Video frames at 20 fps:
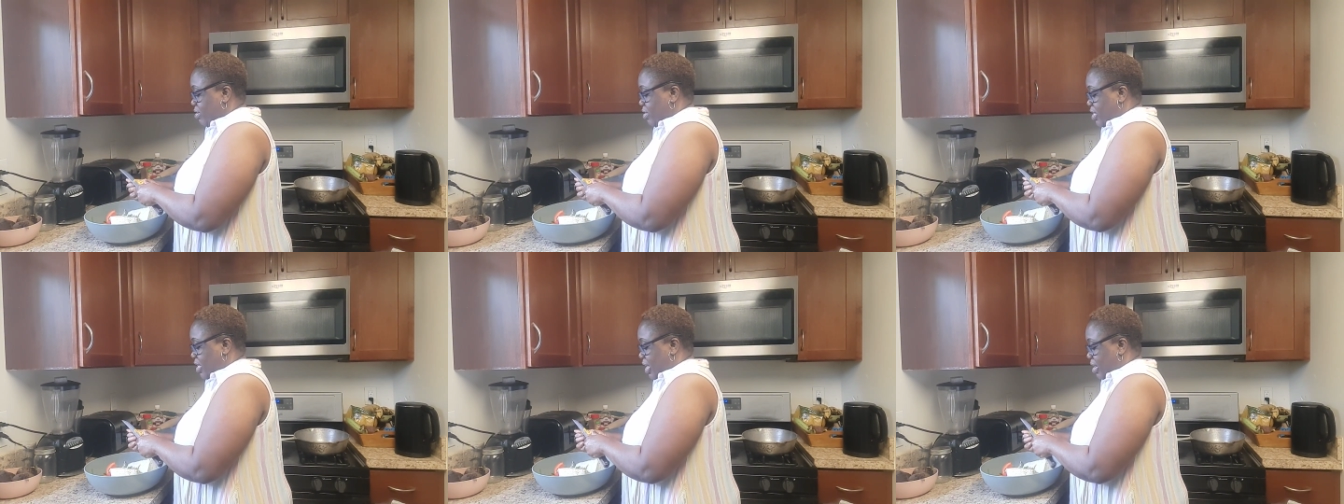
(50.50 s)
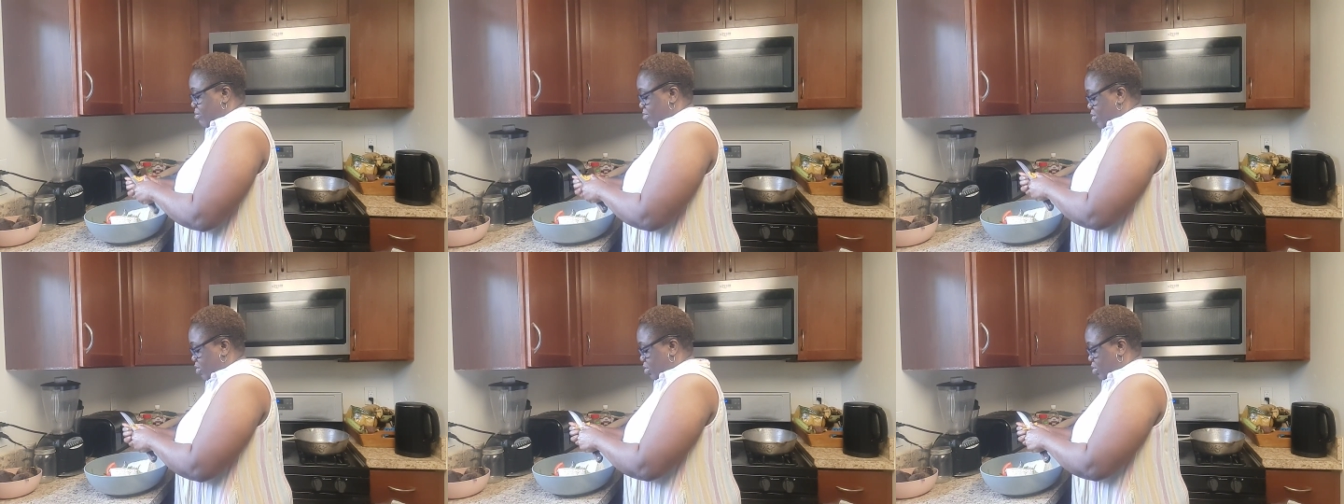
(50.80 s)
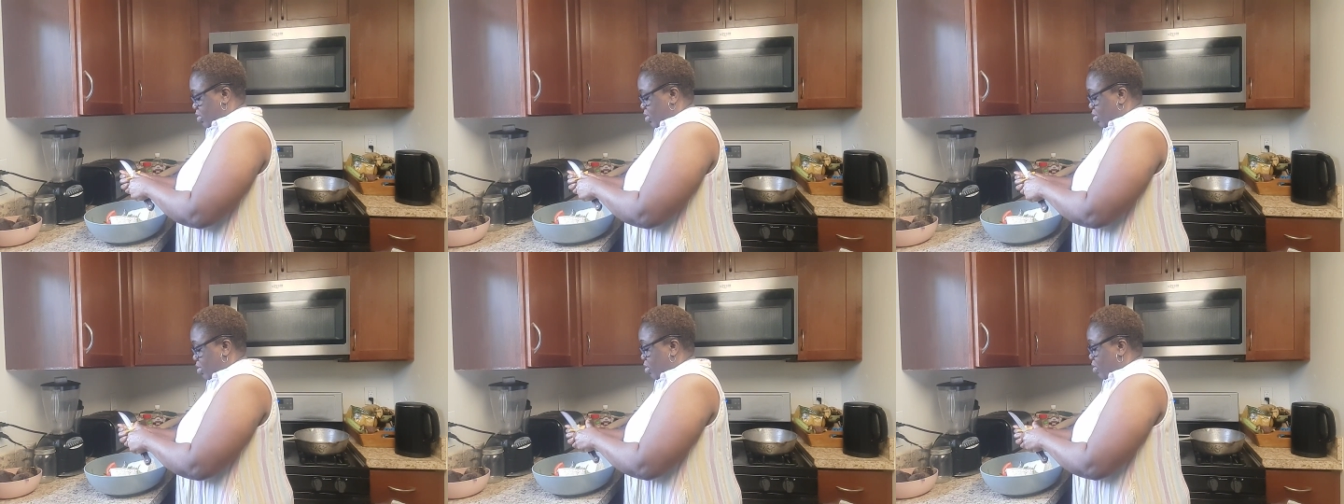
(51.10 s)
time
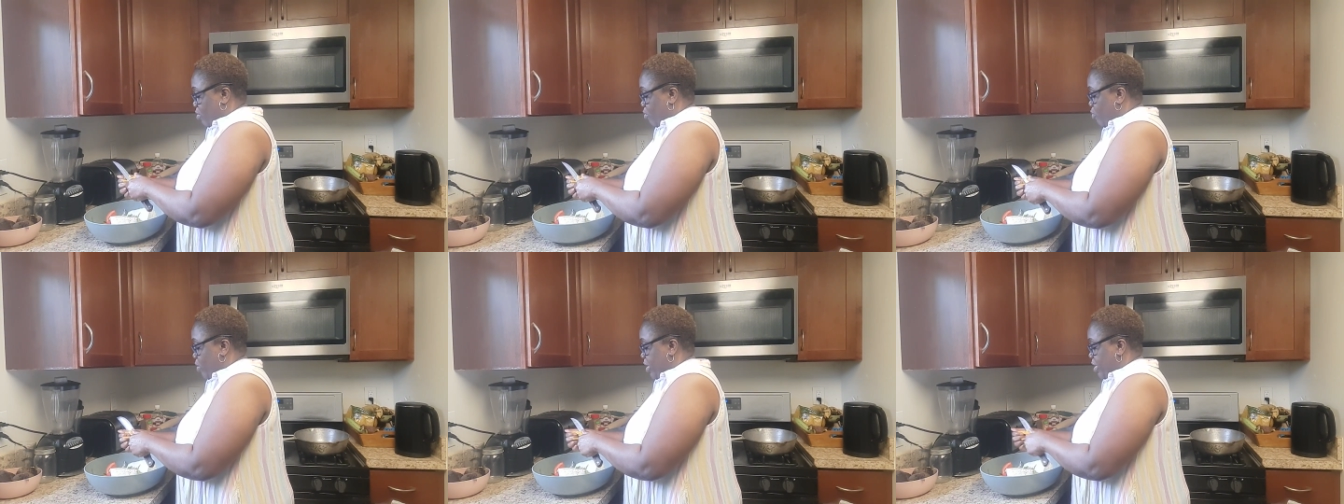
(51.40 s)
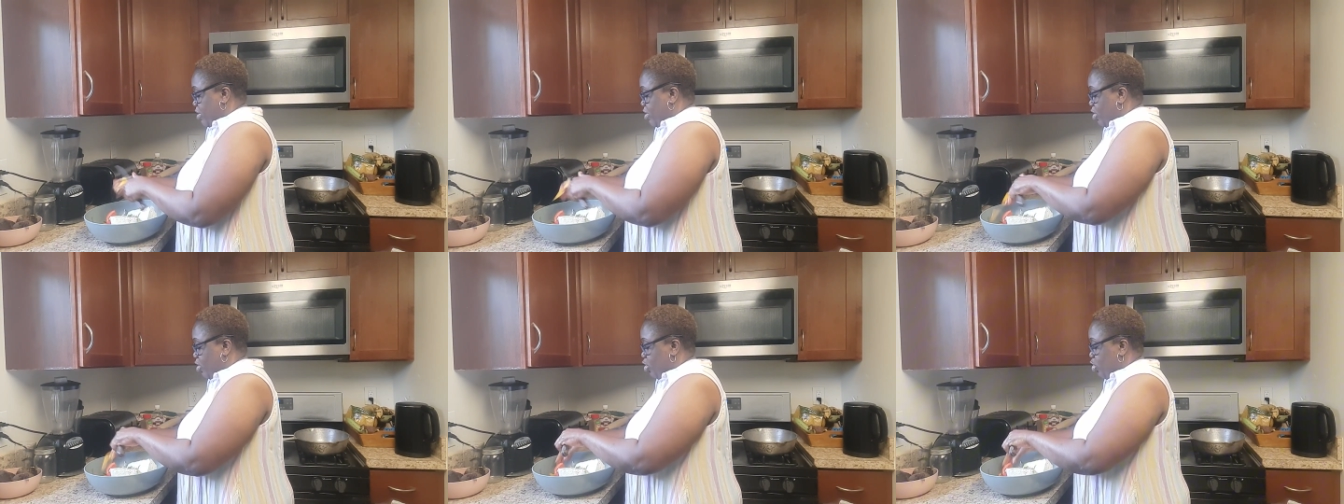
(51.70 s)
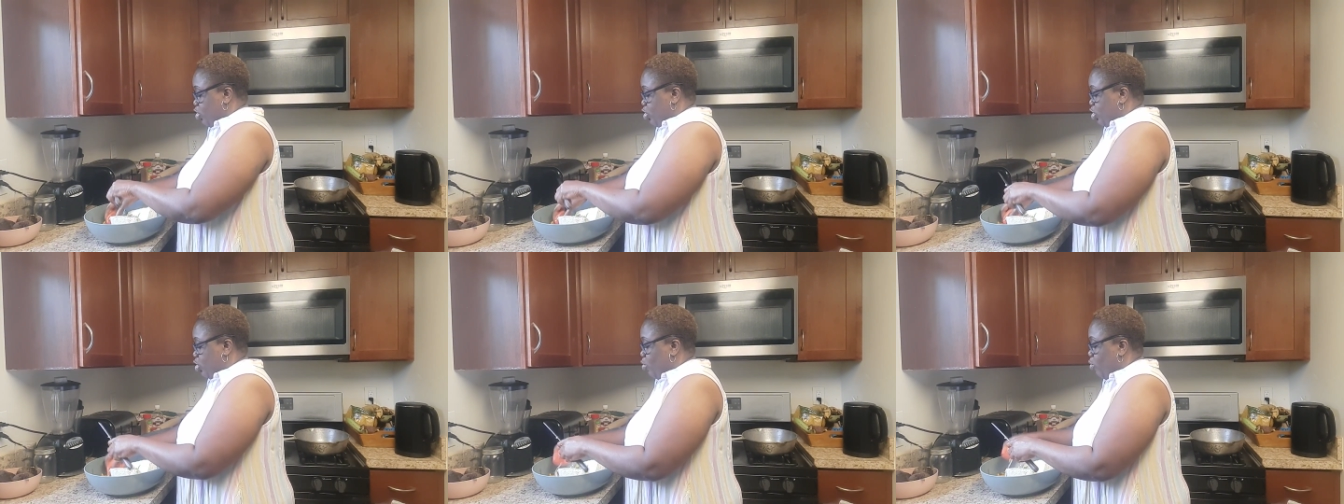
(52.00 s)
just went
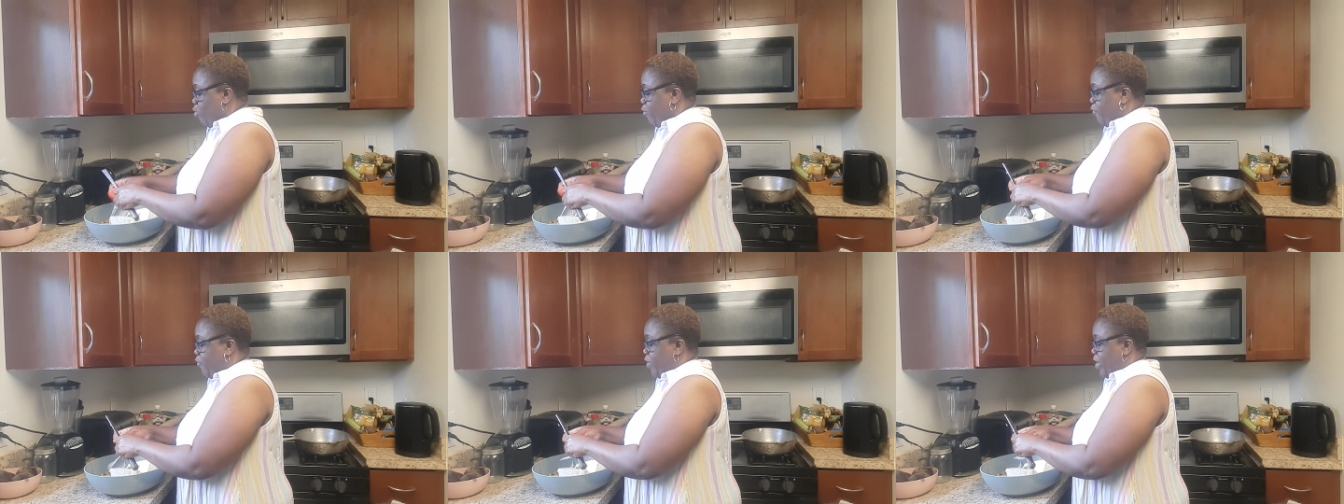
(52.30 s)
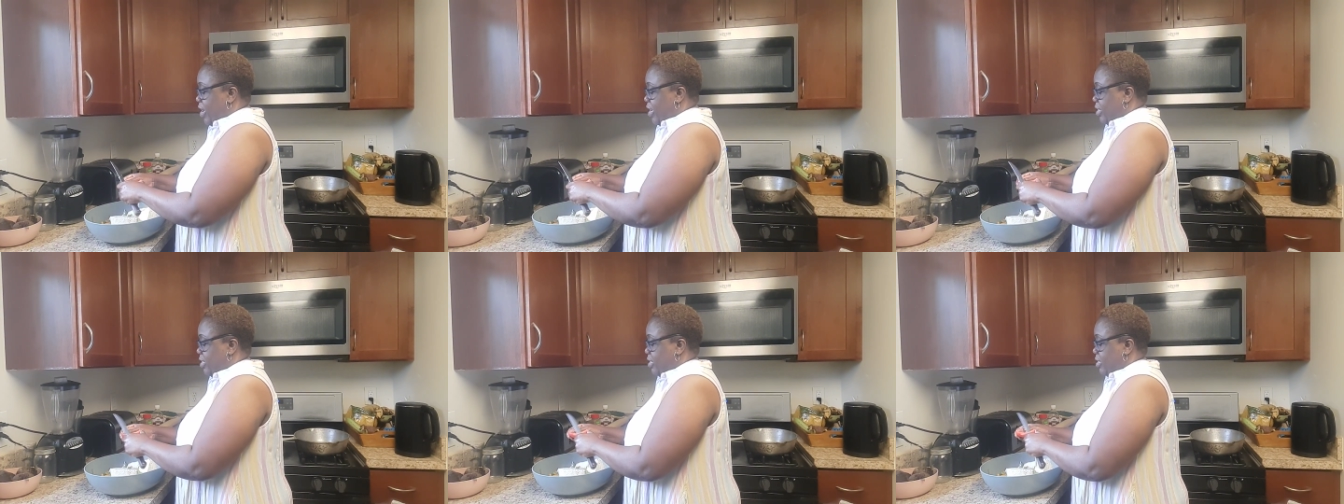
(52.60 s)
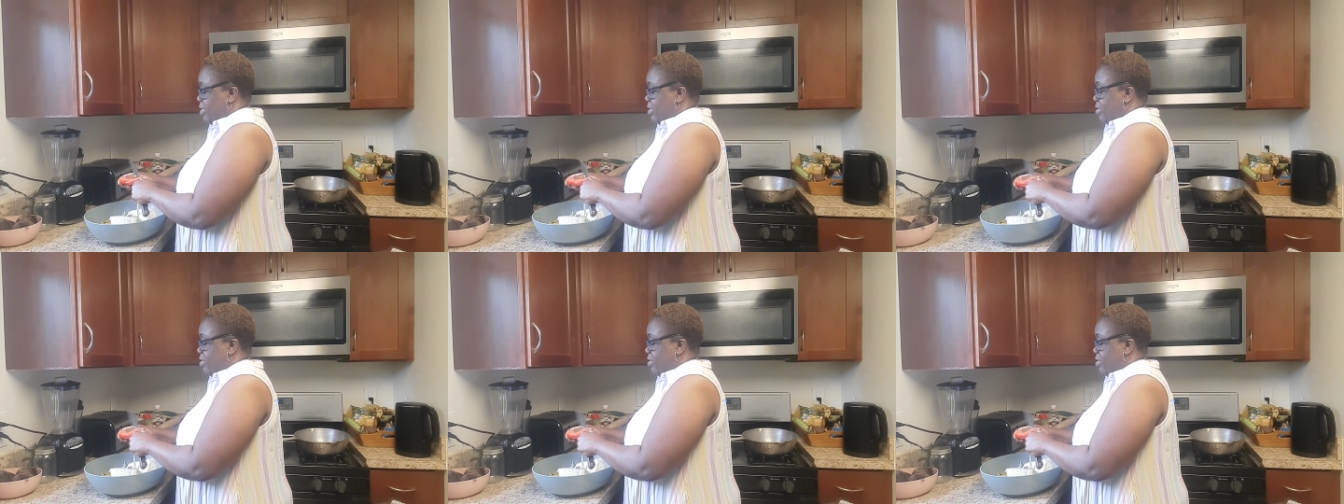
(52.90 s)
so fast.